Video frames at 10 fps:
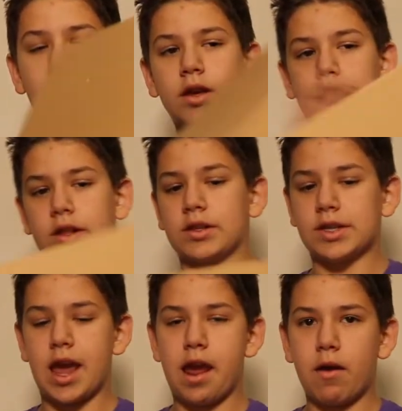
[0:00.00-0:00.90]
It'll
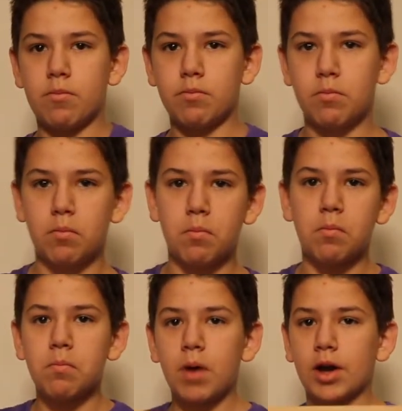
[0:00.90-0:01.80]
say
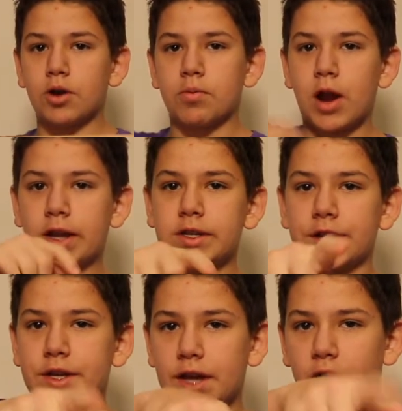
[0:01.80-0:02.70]
Monoprice
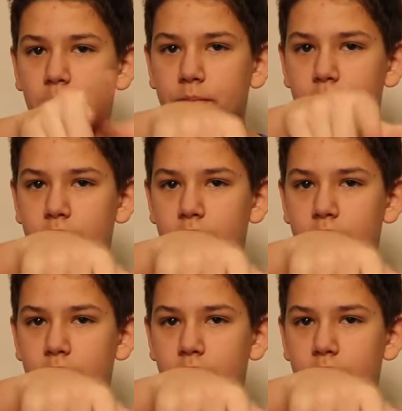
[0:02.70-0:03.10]
on the top.